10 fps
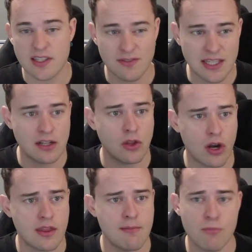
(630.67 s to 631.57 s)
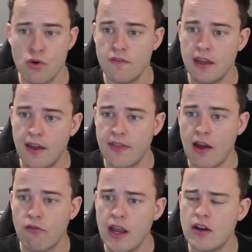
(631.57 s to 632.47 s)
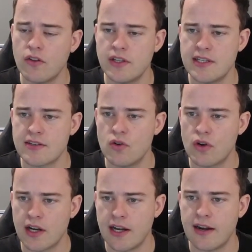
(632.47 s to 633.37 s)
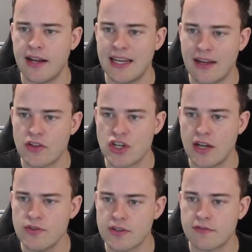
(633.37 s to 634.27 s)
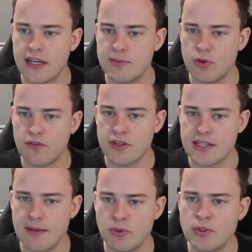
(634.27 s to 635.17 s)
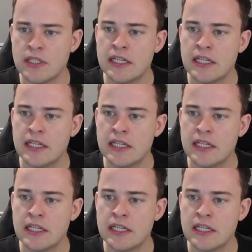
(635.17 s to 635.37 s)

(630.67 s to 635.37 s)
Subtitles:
I've seen a lot of them moving at that rate on the Discord and in other channels, on Facebook, for example.